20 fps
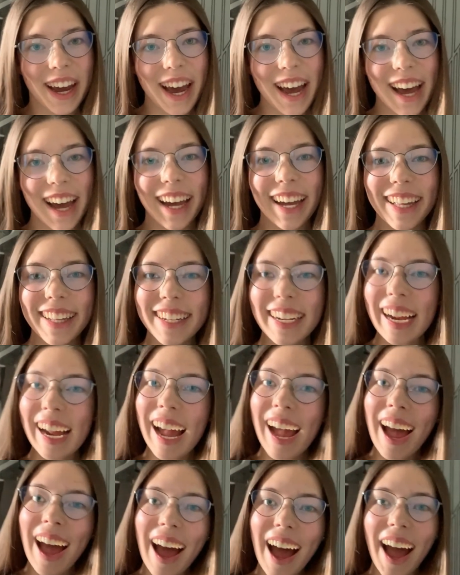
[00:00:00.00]
god,
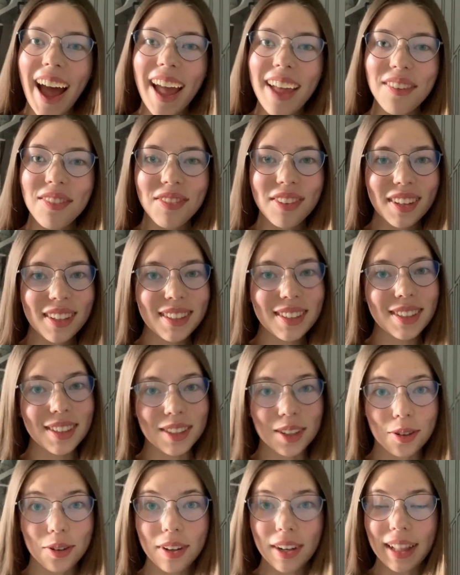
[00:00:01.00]
I feel
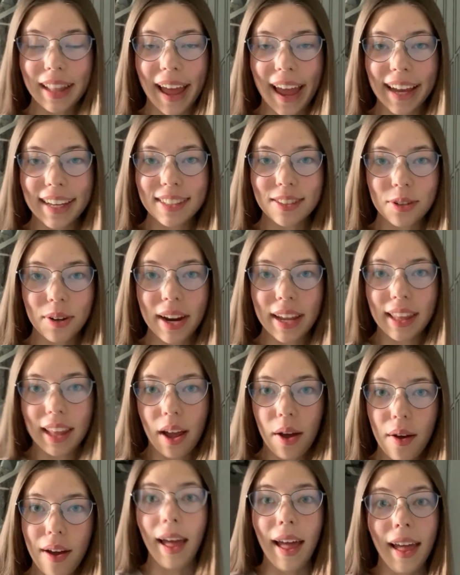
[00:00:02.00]
so relaxed right
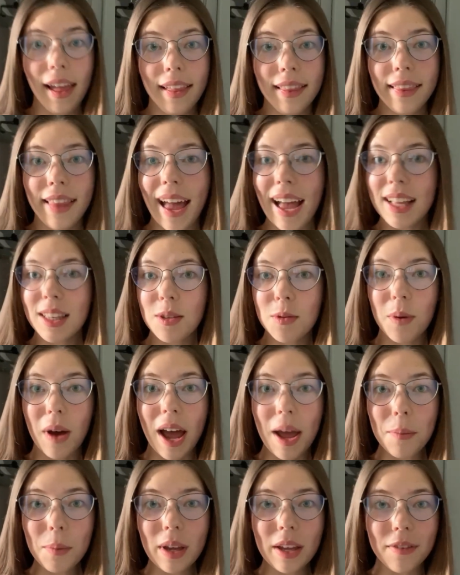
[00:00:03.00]
now, and that's
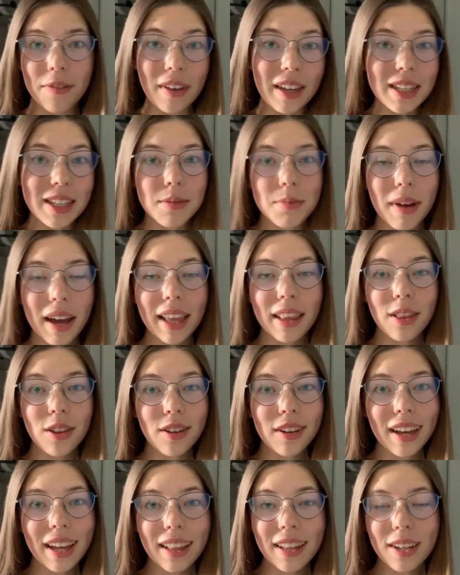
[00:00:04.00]
why my face might
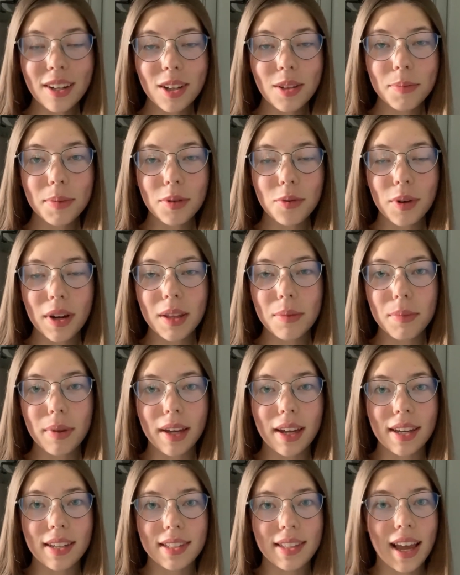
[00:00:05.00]
look a little bit red,
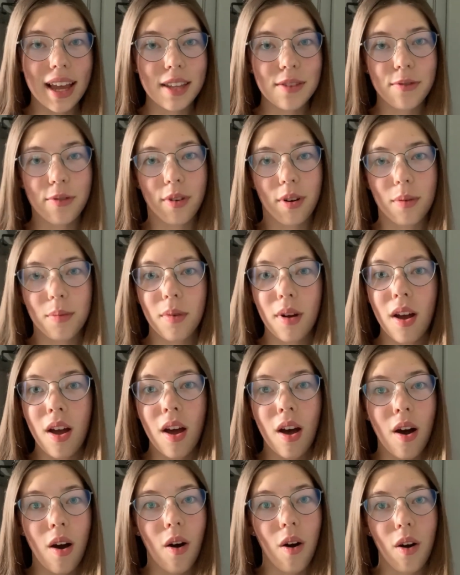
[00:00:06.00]
because that's from
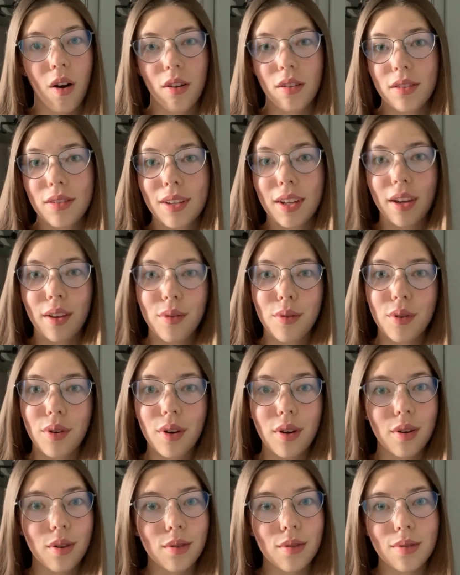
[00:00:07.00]
all the, you
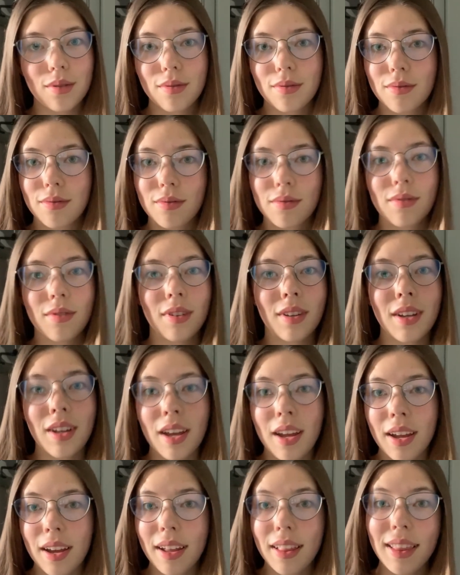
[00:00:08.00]
know,
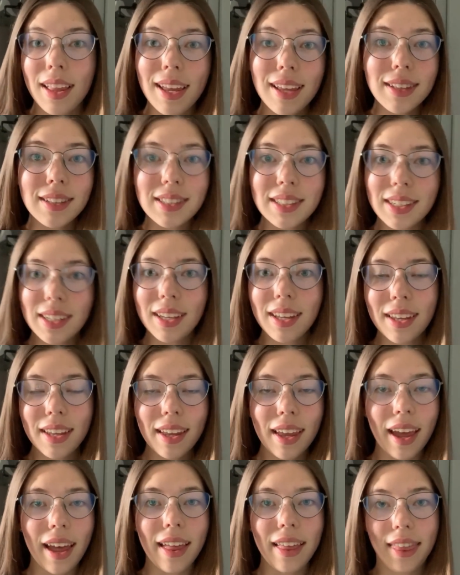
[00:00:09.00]

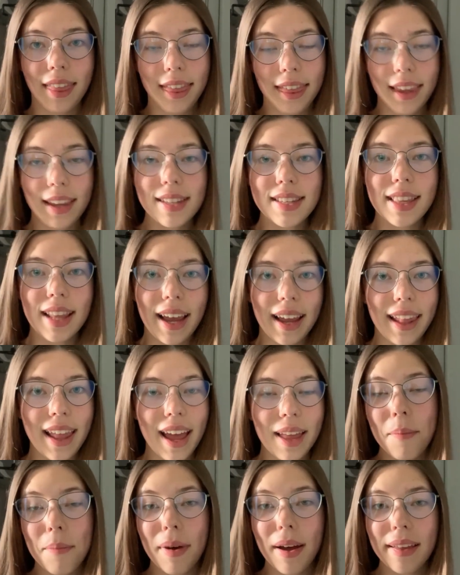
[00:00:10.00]
cleansing and things like
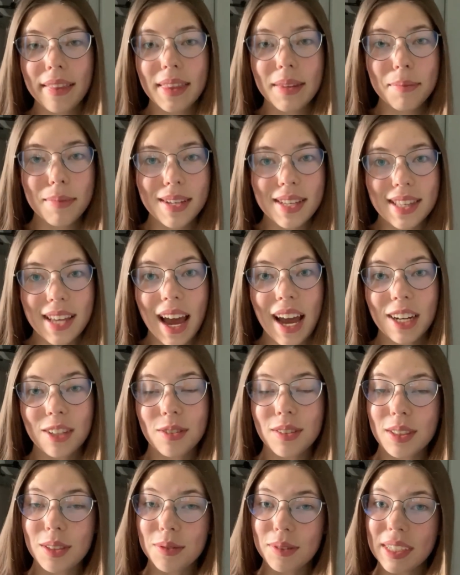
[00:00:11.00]
that. But the massage
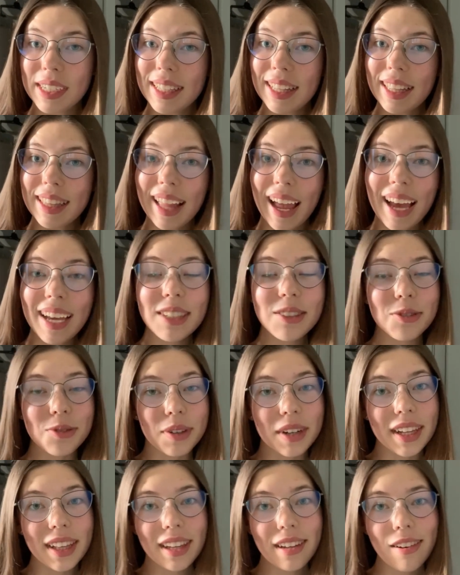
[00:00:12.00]
was really nice,
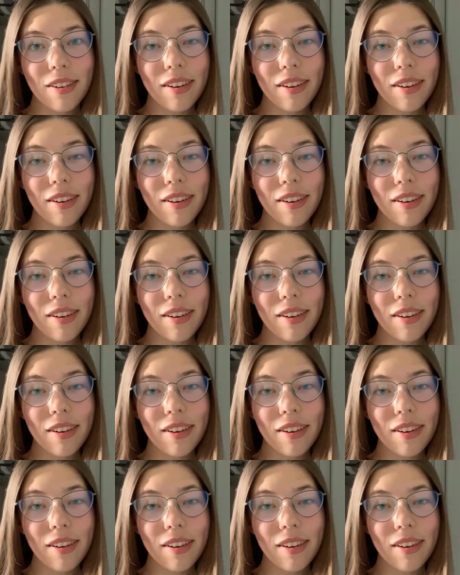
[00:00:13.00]
really